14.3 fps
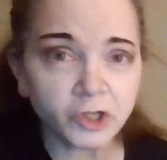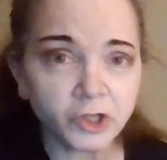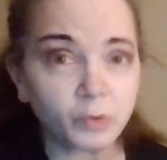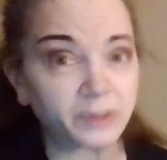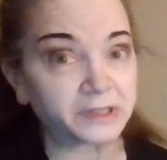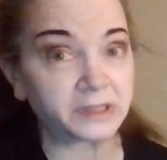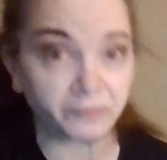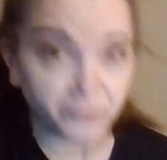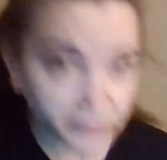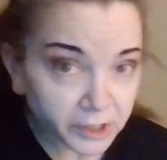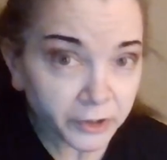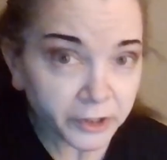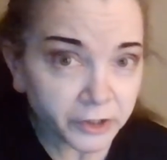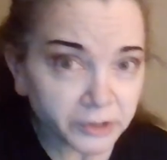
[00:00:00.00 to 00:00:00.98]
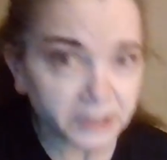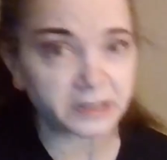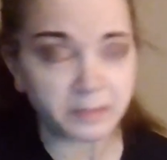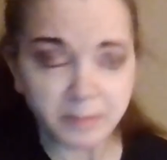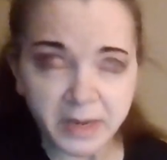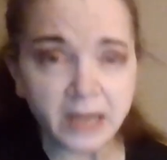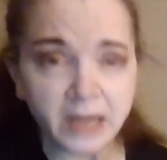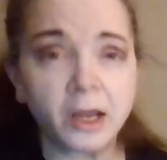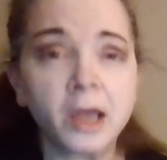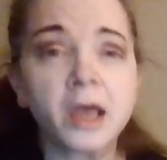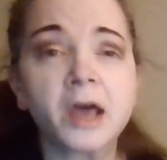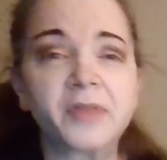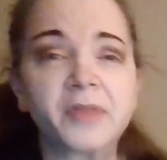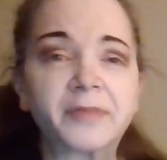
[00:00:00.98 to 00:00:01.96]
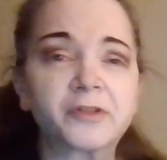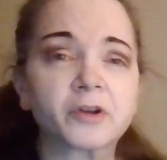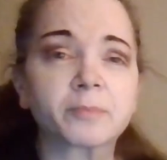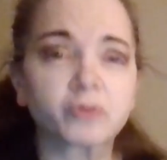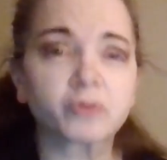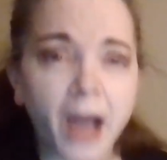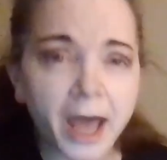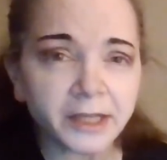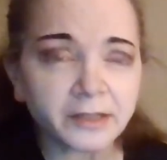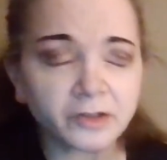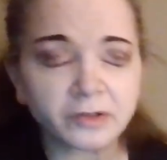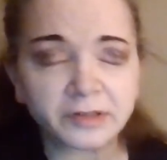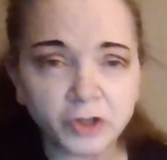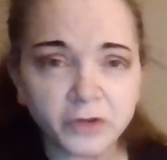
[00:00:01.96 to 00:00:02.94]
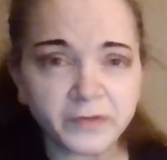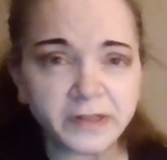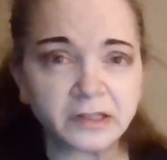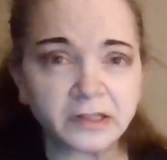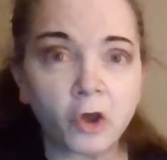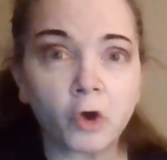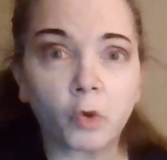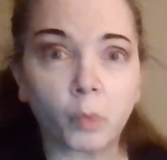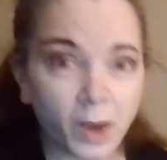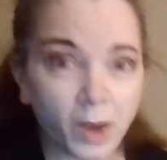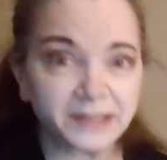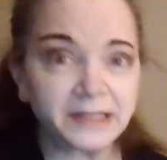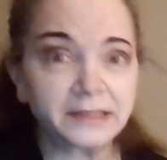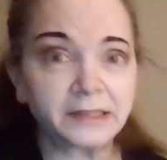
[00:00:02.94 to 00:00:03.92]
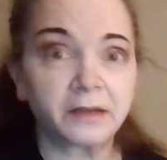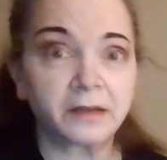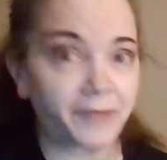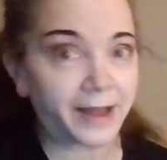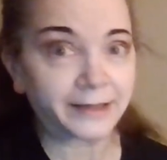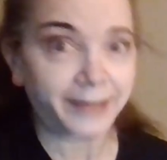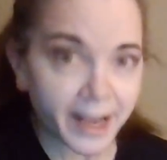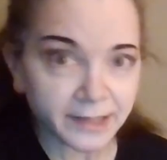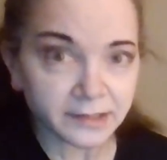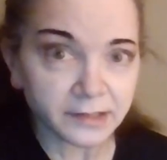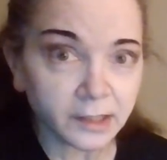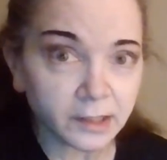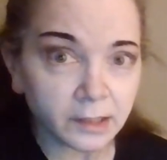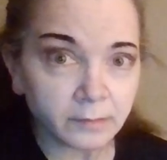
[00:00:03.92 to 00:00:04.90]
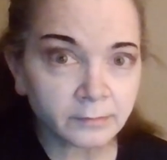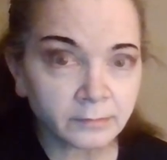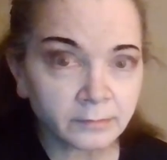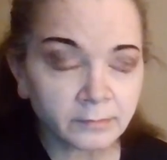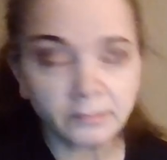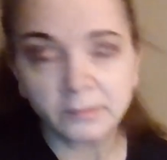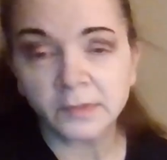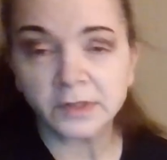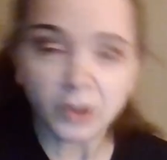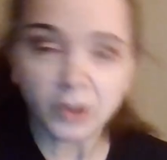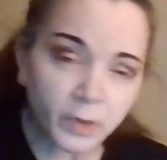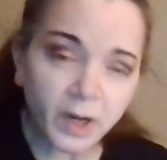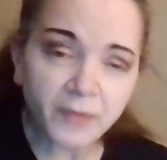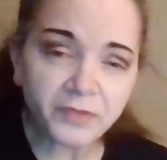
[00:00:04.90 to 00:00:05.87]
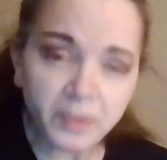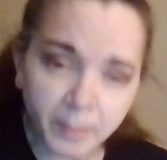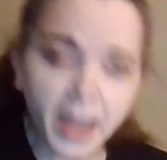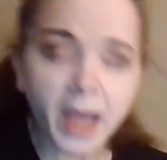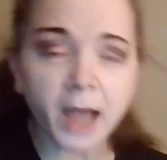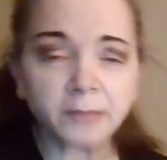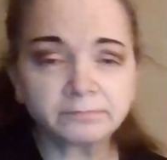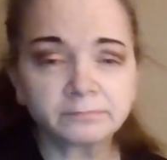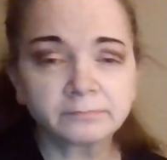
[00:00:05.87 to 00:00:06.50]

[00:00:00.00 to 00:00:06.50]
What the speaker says: you was inferior? Does it mean that their product or service wasn't fantastic? So right off the bat,